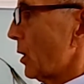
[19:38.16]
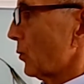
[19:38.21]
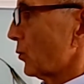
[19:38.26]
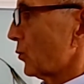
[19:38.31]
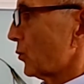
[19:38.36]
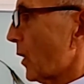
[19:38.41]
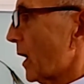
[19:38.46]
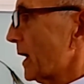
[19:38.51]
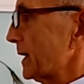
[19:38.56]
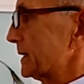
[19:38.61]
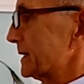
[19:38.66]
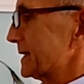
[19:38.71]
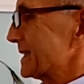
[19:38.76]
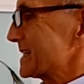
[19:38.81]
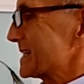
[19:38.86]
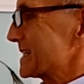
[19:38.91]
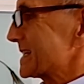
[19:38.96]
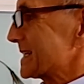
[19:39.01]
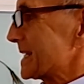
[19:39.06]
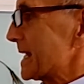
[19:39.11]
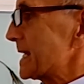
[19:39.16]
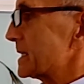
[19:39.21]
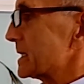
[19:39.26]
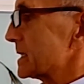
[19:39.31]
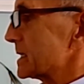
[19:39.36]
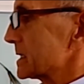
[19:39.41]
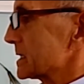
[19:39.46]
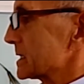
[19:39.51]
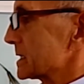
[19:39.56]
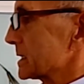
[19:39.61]
Write the
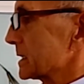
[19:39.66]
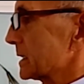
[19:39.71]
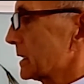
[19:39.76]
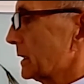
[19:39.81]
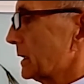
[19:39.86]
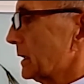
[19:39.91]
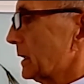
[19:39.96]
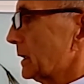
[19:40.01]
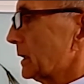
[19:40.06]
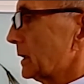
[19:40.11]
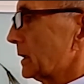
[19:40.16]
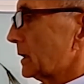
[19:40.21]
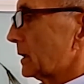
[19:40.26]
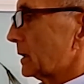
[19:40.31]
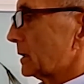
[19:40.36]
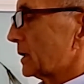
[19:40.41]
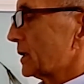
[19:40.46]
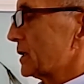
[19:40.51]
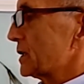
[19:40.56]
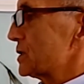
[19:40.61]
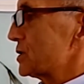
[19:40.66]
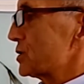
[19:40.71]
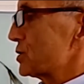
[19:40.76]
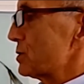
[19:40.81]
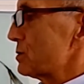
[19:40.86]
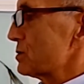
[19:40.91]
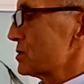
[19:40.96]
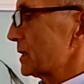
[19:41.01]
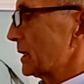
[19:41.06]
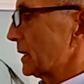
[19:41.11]
sense that he's
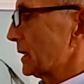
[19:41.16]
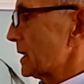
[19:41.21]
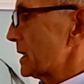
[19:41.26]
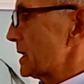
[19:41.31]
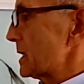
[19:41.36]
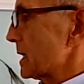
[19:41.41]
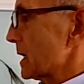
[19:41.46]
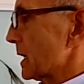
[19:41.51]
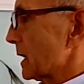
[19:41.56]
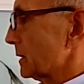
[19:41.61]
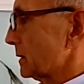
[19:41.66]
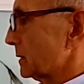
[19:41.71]
using here.